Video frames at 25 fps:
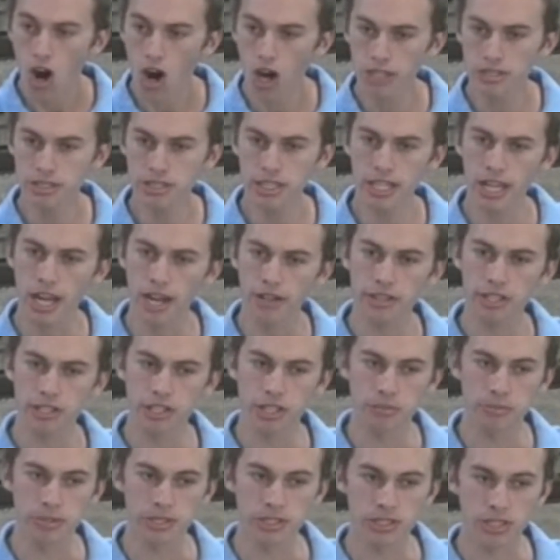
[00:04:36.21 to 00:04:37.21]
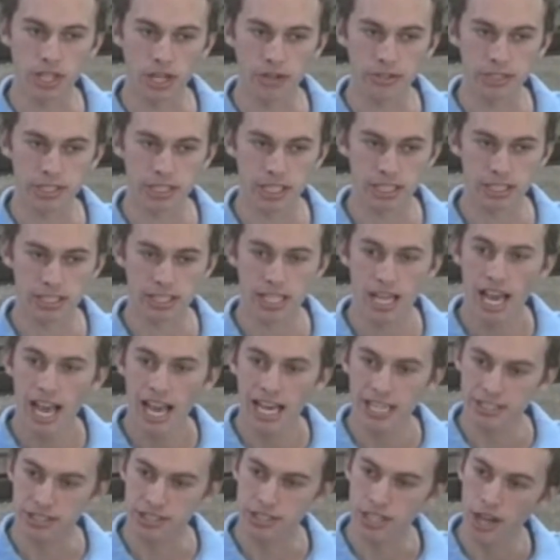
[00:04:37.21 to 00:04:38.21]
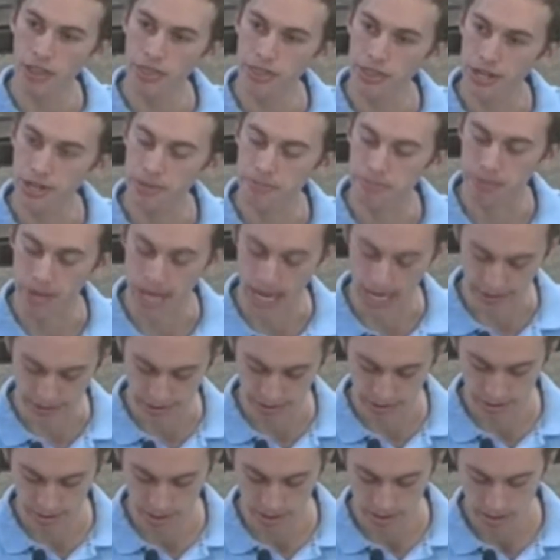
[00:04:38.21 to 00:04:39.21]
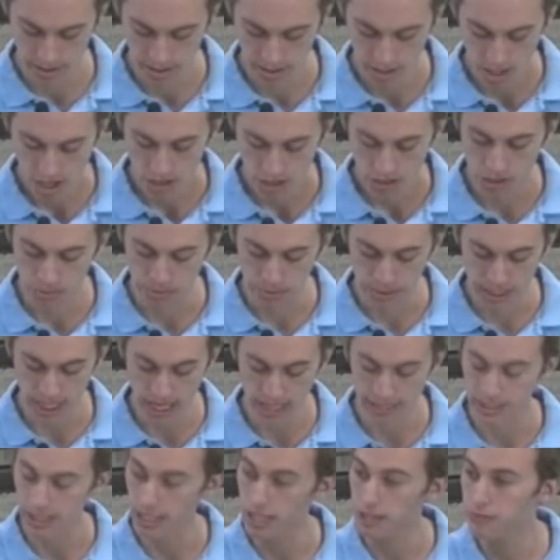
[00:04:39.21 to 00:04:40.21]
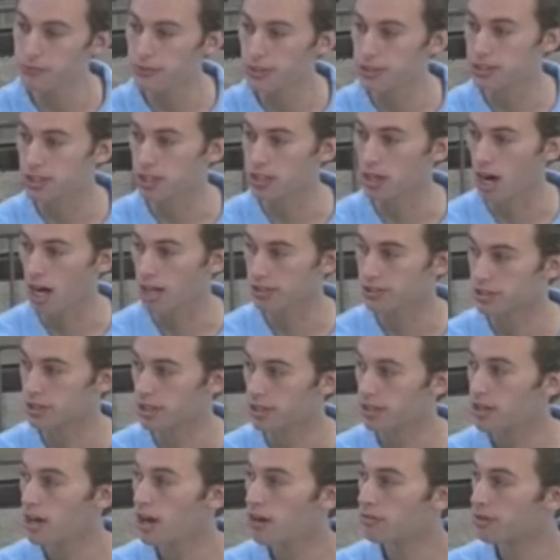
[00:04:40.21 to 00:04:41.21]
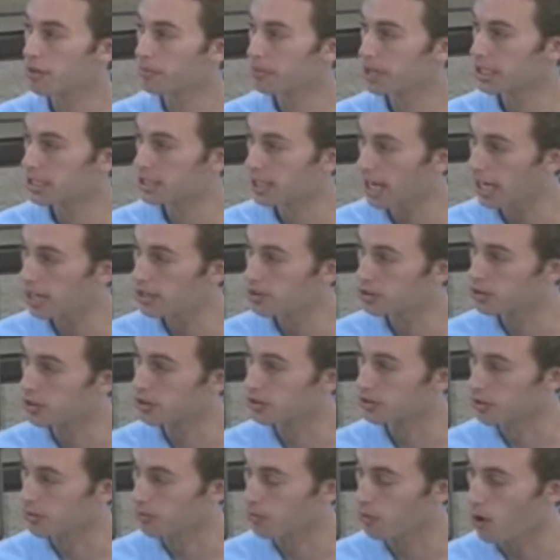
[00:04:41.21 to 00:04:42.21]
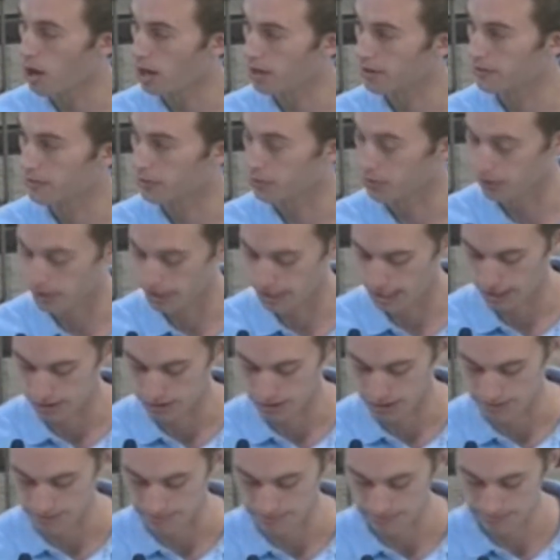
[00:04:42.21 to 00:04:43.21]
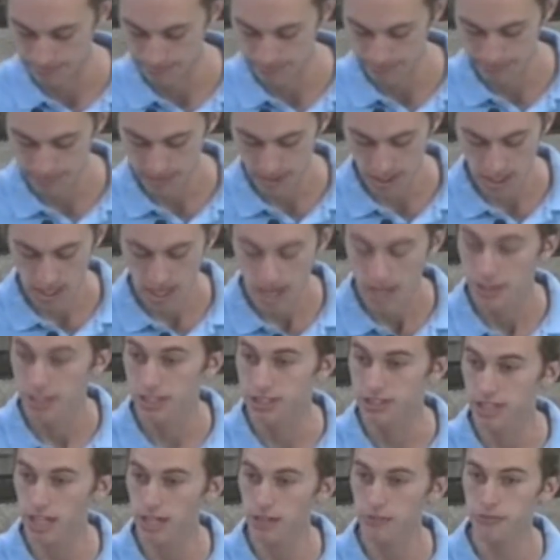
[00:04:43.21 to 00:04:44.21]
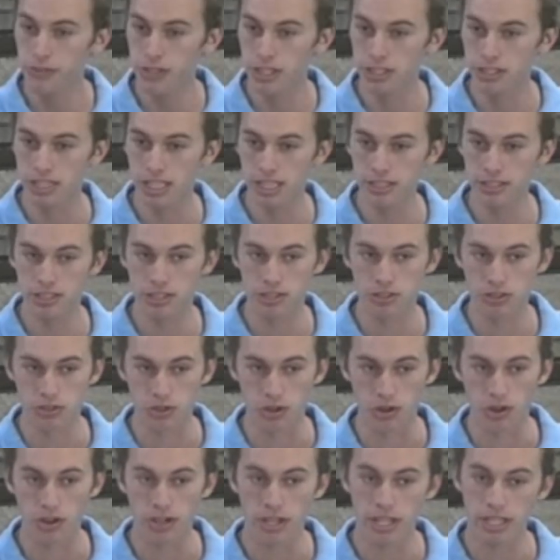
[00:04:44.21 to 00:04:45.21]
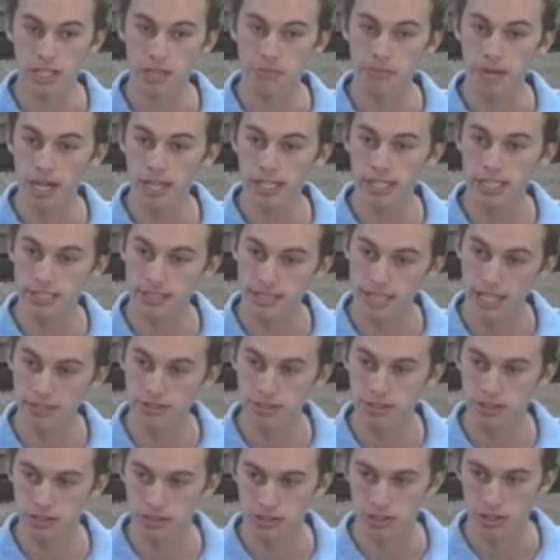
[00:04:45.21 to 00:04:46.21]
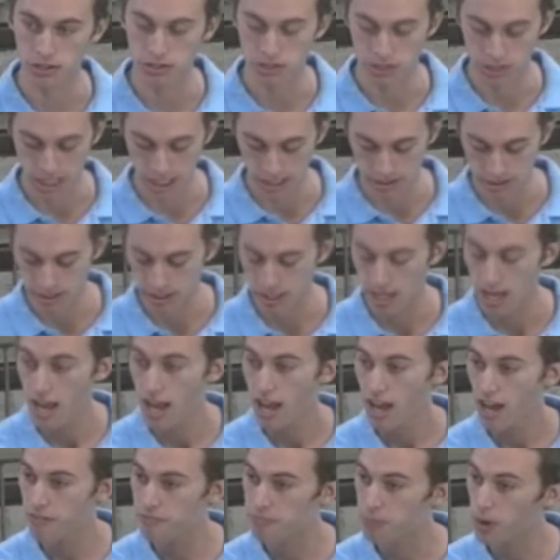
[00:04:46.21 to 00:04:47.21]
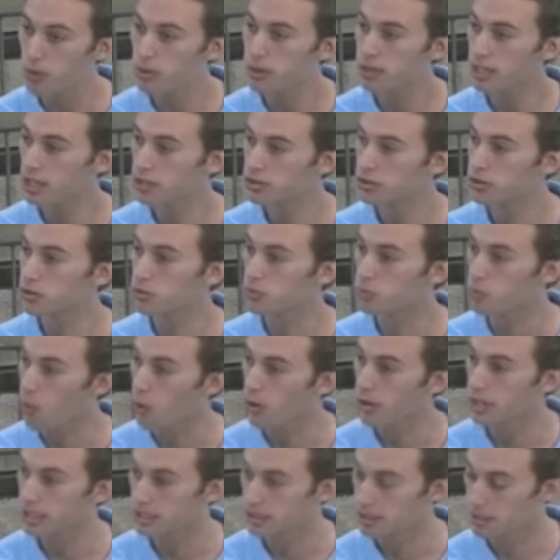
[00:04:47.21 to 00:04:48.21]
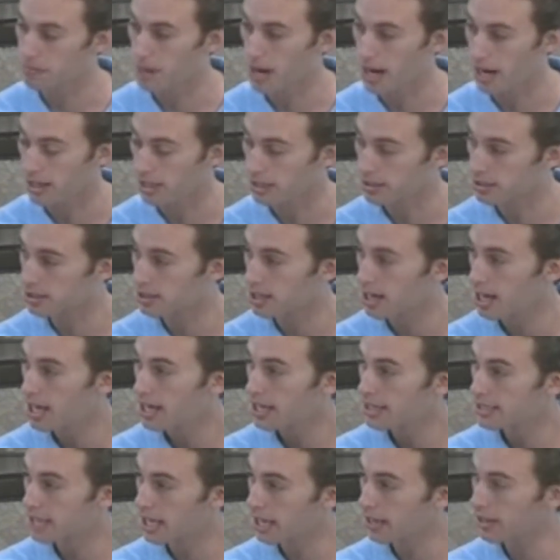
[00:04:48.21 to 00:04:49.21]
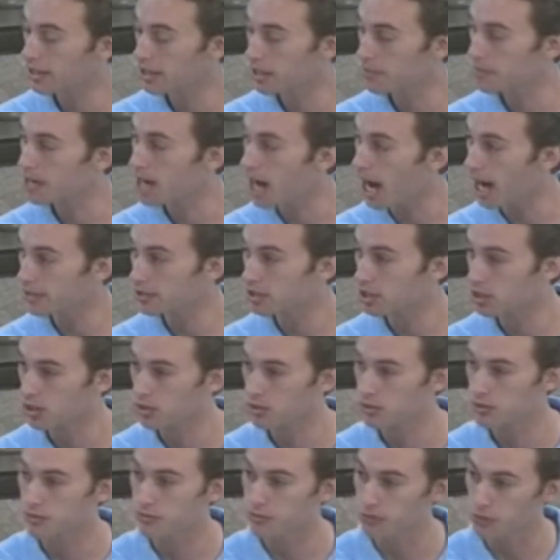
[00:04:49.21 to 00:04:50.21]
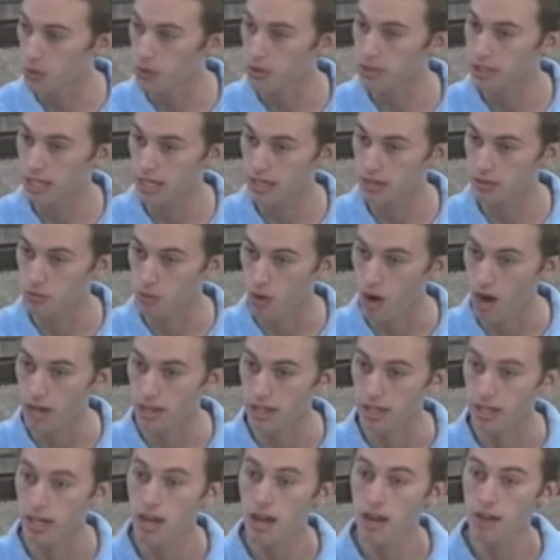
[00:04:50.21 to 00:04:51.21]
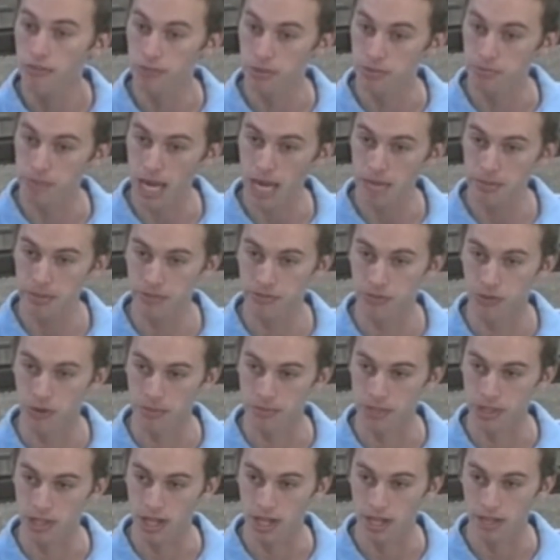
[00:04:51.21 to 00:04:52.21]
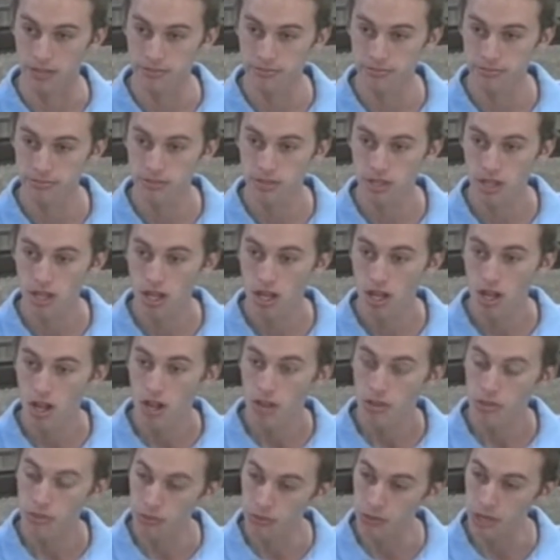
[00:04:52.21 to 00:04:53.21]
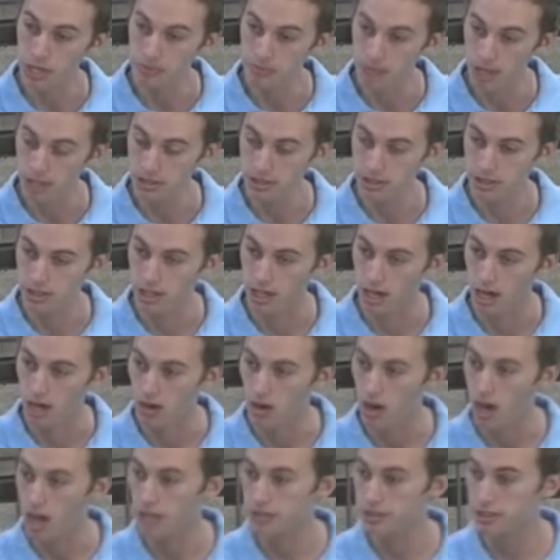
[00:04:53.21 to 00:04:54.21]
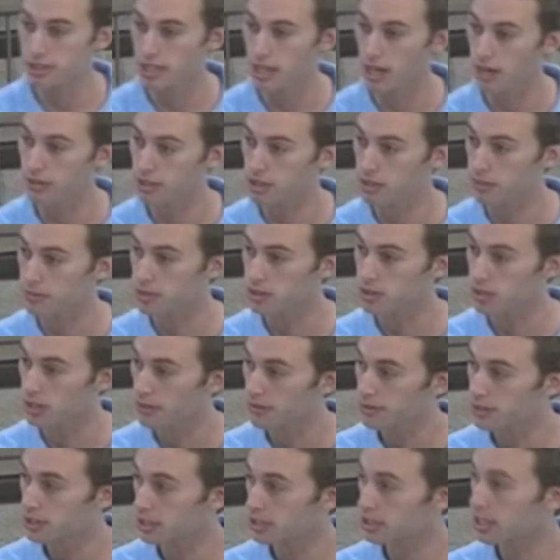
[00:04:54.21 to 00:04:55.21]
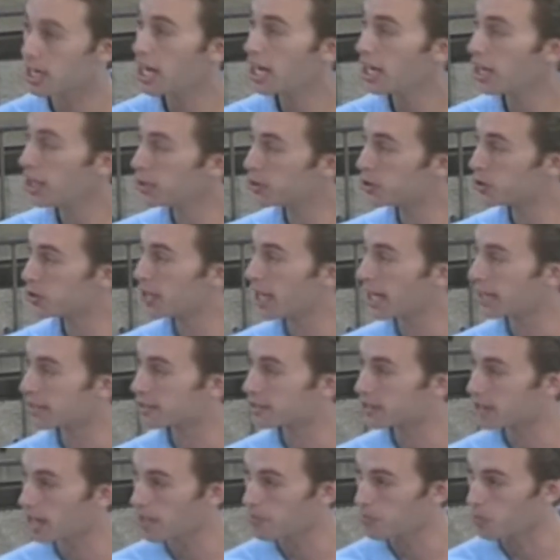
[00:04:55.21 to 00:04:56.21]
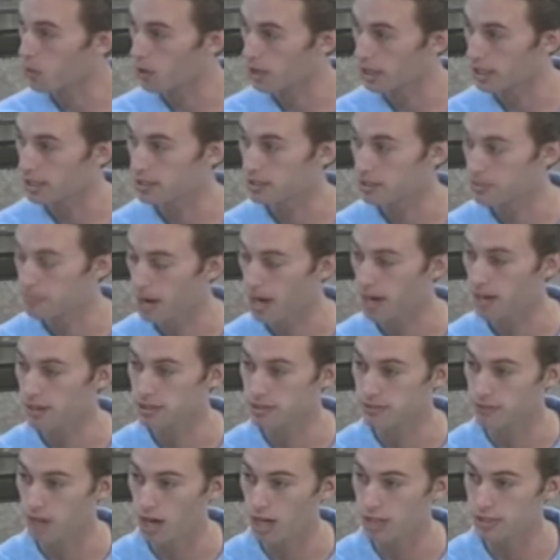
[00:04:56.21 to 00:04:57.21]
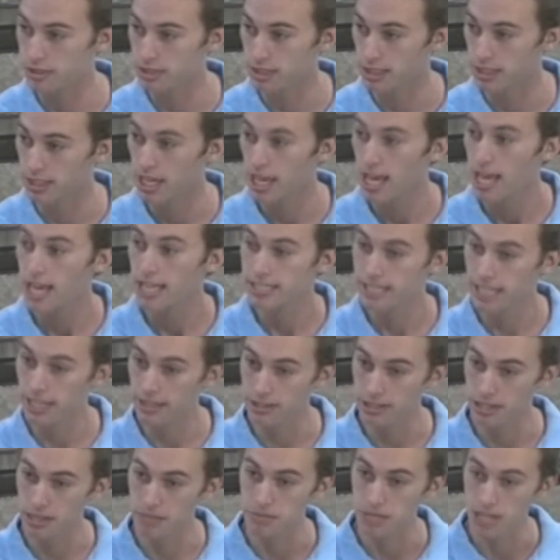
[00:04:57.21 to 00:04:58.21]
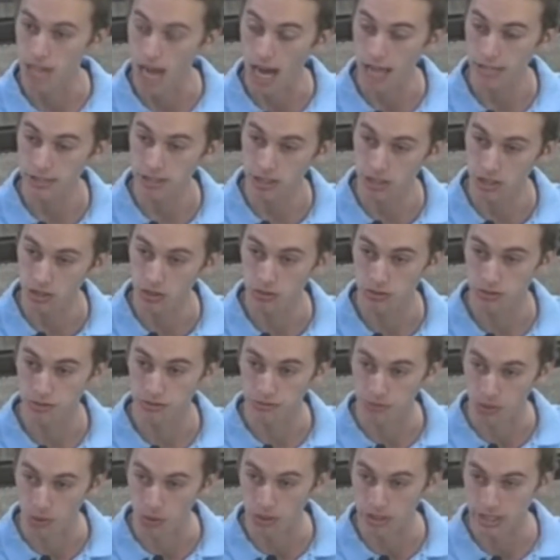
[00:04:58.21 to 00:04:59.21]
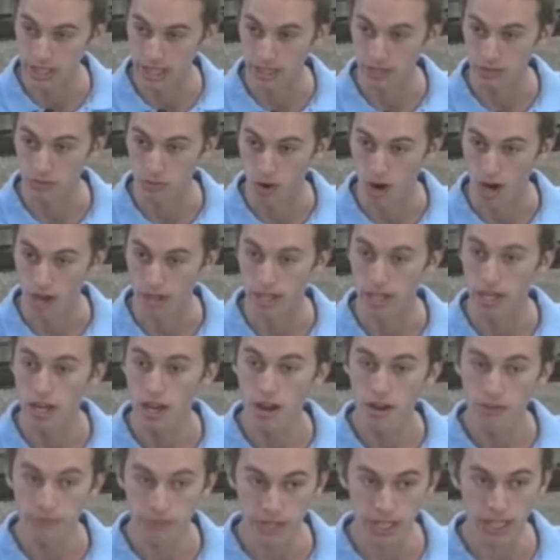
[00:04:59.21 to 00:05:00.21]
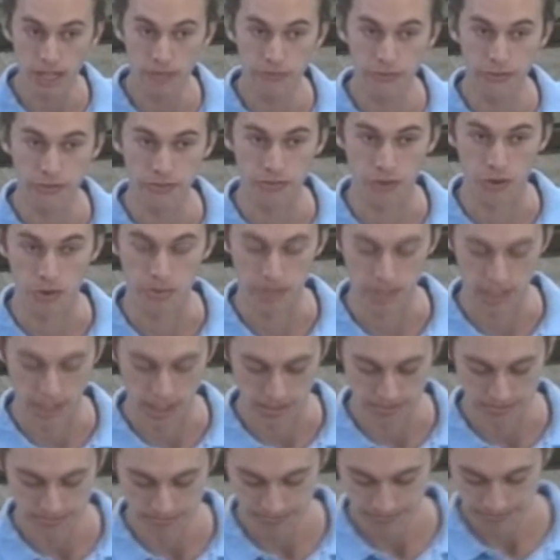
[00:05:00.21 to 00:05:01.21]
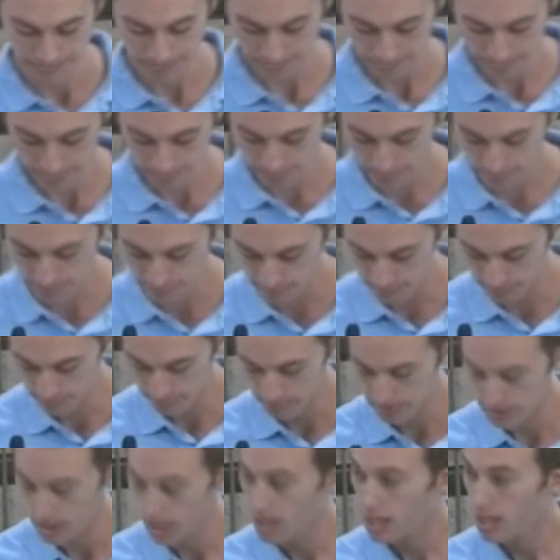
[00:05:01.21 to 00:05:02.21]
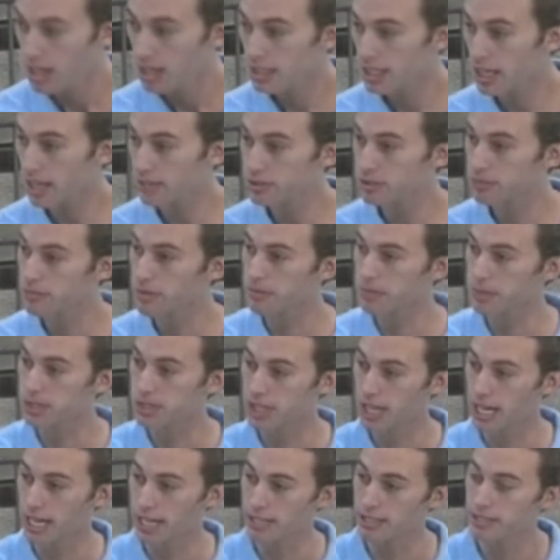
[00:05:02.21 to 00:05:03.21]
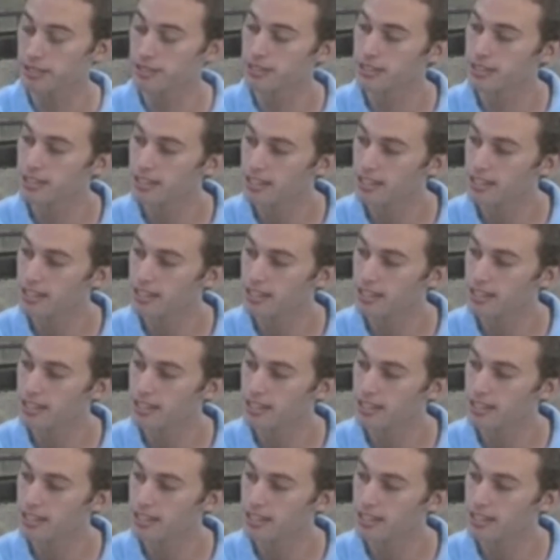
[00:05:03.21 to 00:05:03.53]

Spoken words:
Austin Health and Human Services has done their best to protect infants in Austin from the dangers of water fluoridation. The Center for Disease Control and the American Dental Association have both issued warning to parents, telling them not to use fluoridated water for baby formula. 3 months ago, Austin Health and Human Services issued that same warning to parents of Austin, telling them not to use fluoridated water for infant formula. Councilmember Shade,